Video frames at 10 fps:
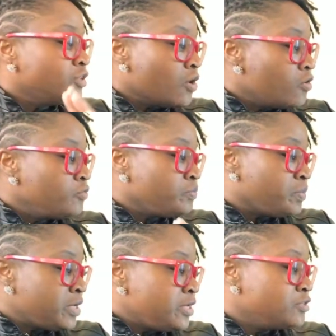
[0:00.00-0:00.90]
Don't
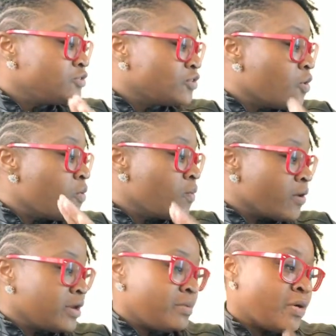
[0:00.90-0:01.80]
be so
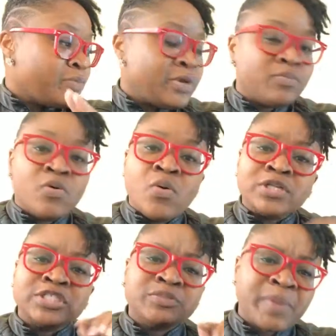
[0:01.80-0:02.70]
worried about people who
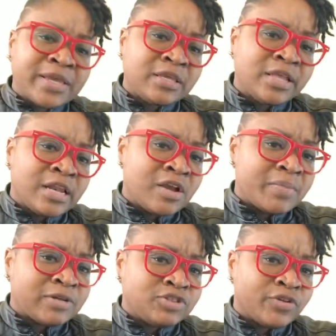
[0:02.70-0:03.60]
are speculating
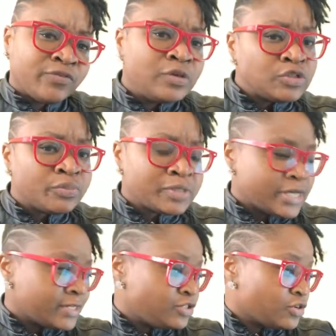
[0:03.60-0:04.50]
about your future
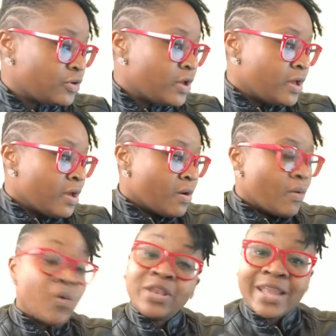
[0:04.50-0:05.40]
potential
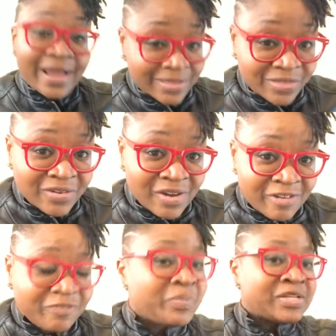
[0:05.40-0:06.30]
or lack
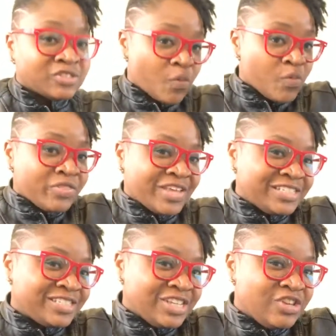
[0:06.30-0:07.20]
thereof based on what they
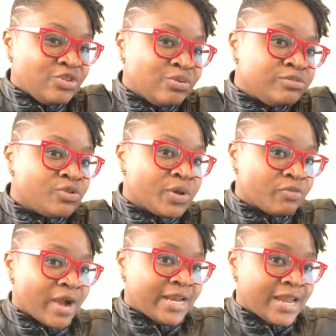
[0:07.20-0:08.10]
see you doing
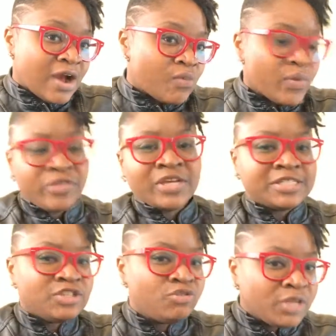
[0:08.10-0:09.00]
right now, where they
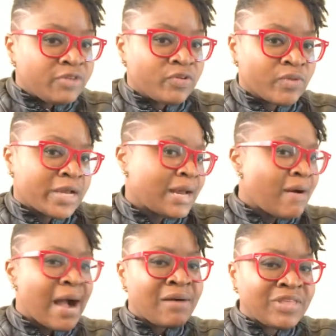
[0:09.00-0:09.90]
see you living right now,
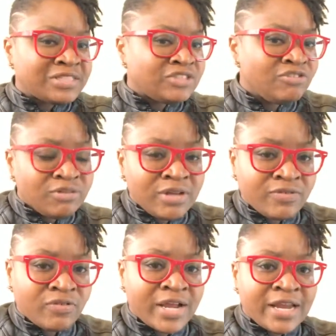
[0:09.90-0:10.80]
how they see you
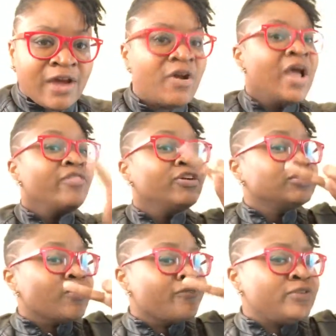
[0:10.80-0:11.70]
living right now.
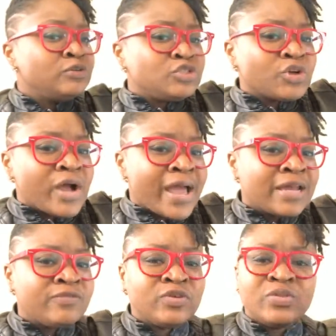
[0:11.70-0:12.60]
There's a future
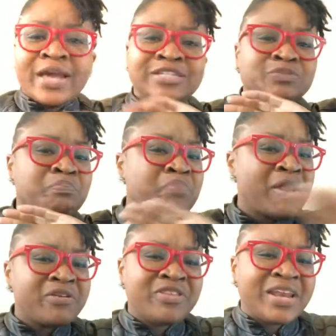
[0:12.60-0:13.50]
ahead of you that is
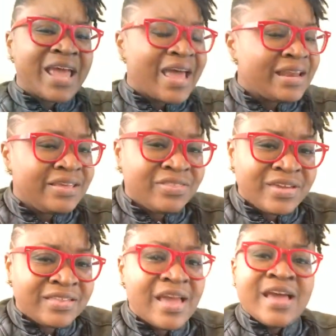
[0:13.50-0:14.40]
better than
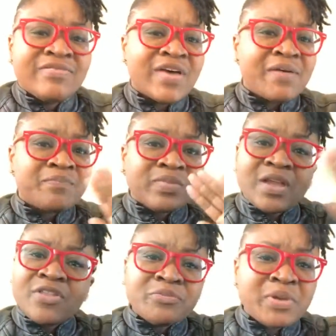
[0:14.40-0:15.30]
anything that
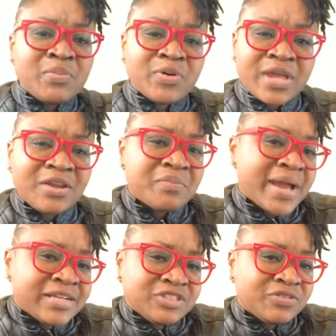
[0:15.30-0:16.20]
other people can
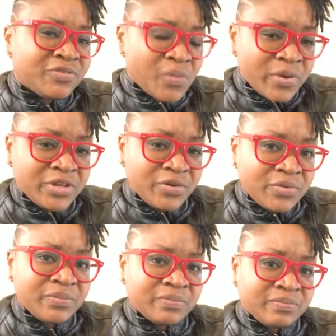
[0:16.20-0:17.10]
imagine for
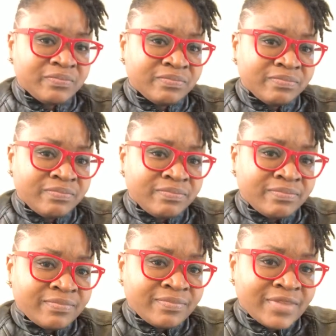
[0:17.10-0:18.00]
you.
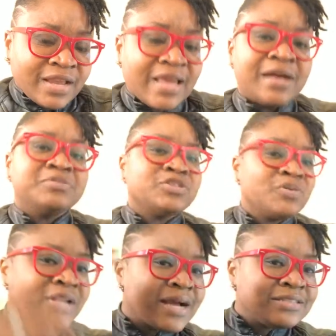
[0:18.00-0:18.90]
And I'm
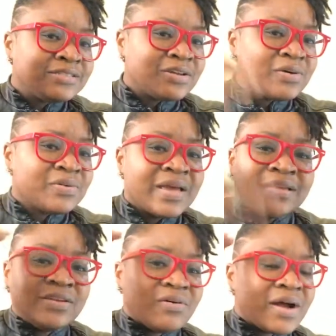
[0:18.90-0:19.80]
glad to know,
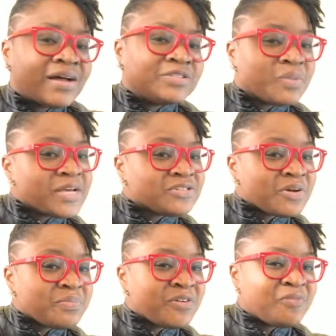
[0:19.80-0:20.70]
God's ways
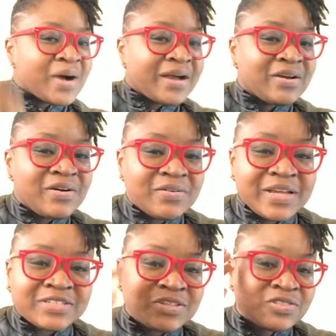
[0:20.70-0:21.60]
are above my own.
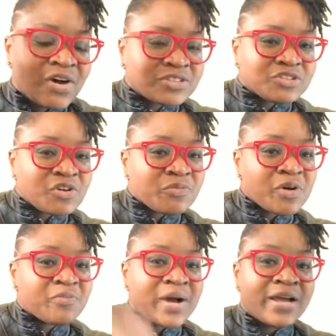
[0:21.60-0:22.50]
His thoughts are
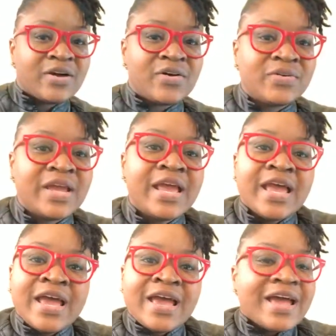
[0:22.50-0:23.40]
above my own.
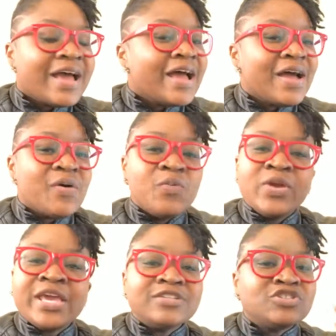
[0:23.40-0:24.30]

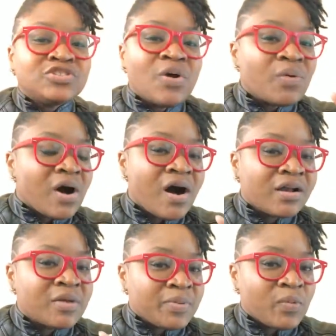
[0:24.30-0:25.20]
We get so
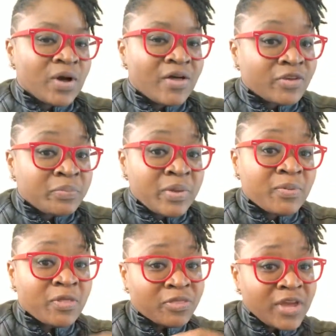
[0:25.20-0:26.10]
caught up in what other
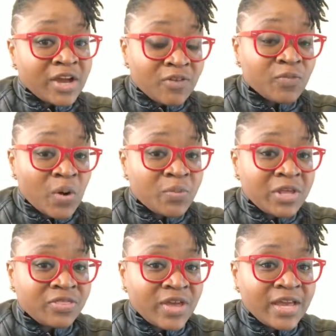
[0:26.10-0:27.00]
people think of what
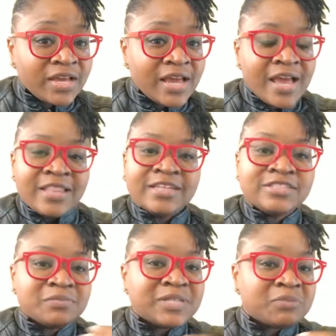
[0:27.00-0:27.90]
we think that
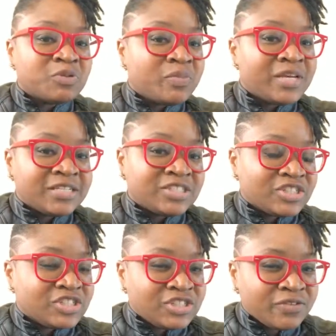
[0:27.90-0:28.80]
sometimes we begin to
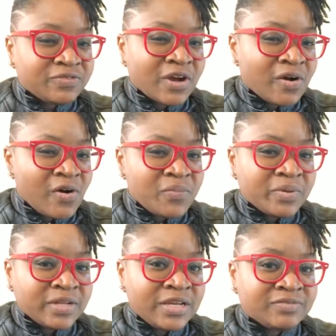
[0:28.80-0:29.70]
shift our own
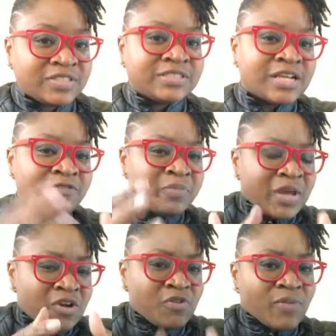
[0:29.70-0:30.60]
beliefs instead of
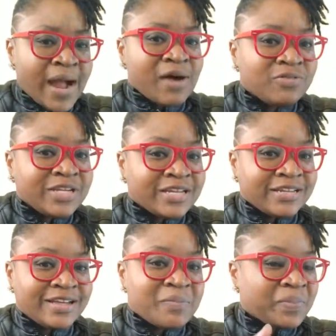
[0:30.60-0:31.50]
being
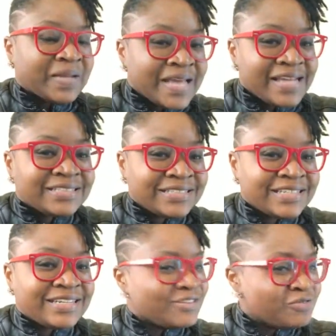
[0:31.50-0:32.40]
grounded and
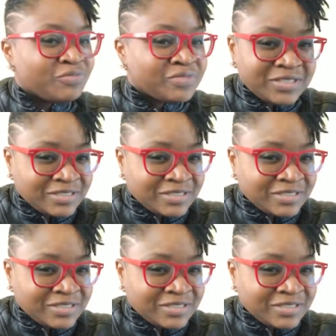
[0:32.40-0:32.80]
planted and